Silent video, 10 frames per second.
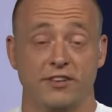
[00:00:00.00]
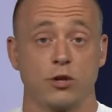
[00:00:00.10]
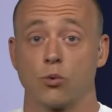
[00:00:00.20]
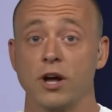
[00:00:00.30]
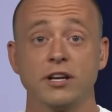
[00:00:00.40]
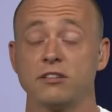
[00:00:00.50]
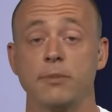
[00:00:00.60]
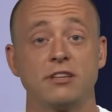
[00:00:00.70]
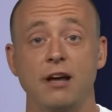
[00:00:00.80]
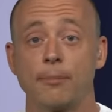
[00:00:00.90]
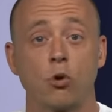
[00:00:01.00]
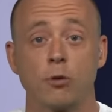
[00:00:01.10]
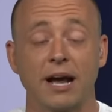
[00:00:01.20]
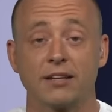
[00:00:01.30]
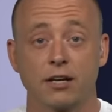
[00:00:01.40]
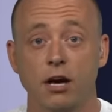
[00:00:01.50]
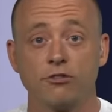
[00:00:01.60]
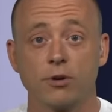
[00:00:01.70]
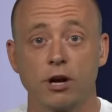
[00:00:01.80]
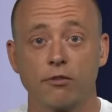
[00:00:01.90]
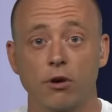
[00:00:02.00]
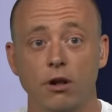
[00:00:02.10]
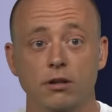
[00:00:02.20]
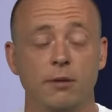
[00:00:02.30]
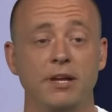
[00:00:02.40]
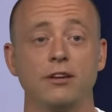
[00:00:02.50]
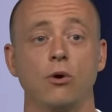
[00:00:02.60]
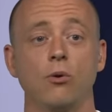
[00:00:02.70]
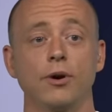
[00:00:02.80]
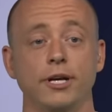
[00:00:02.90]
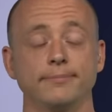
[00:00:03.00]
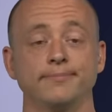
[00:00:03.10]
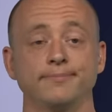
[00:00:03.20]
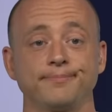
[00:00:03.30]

in the running to be the top quarterback in the country overall, committed to Oregon.